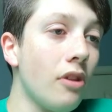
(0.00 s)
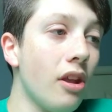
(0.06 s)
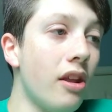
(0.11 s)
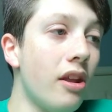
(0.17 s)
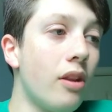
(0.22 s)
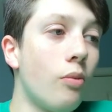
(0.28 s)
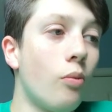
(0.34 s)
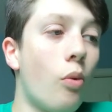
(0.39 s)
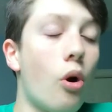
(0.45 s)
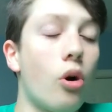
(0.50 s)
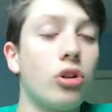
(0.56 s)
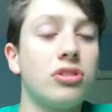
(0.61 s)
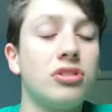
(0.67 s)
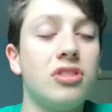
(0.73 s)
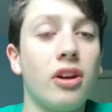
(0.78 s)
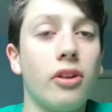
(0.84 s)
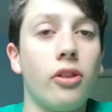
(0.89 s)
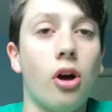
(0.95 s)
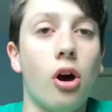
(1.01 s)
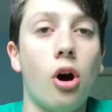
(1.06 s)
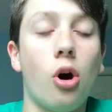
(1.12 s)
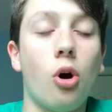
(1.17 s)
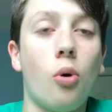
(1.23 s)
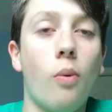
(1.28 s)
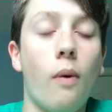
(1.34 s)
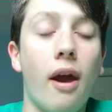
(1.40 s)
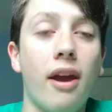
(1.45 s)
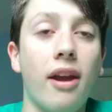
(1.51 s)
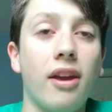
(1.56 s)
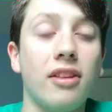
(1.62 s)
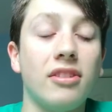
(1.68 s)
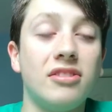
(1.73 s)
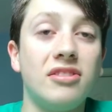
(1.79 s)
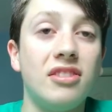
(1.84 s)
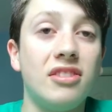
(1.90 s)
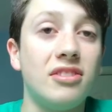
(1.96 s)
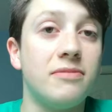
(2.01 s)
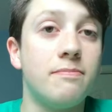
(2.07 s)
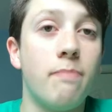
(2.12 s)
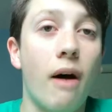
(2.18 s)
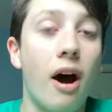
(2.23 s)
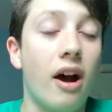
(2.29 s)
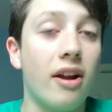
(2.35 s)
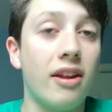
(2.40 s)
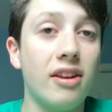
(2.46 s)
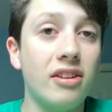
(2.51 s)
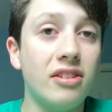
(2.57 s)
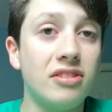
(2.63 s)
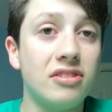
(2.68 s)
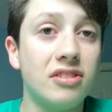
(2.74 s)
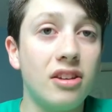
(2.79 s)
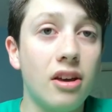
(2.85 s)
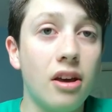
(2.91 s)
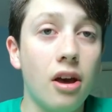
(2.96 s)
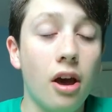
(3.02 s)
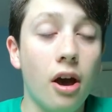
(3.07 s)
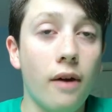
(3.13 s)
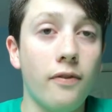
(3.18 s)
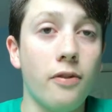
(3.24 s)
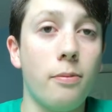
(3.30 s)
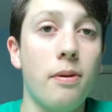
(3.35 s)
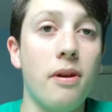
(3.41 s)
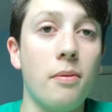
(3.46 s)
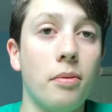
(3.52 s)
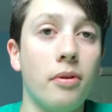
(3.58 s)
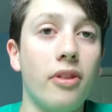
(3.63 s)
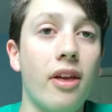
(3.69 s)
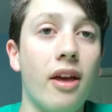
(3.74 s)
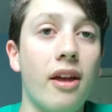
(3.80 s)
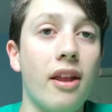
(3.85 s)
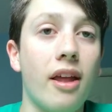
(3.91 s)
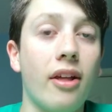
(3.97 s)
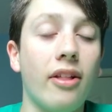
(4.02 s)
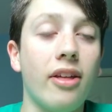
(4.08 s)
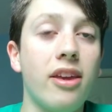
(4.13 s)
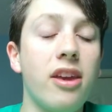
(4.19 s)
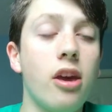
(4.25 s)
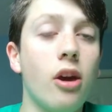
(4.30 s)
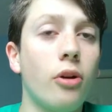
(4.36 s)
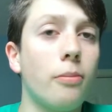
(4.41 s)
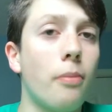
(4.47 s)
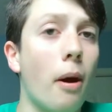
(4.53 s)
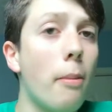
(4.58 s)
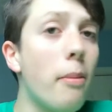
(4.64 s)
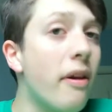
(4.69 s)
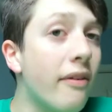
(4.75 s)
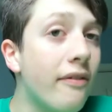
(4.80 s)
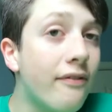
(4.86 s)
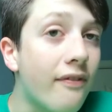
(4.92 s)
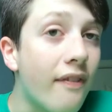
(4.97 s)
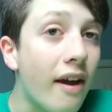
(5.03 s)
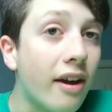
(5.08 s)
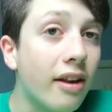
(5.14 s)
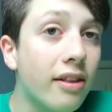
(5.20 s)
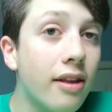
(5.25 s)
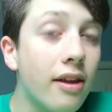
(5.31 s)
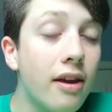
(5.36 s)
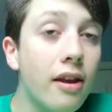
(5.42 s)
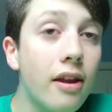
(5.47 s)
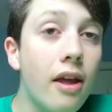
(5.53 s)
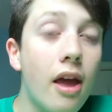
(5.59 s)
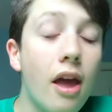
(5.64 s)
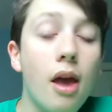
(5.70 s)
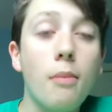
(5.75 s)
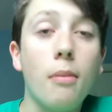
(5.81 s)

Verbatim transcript: and walks down the hallway and sees bodies of the people that Ellie killed might be infected,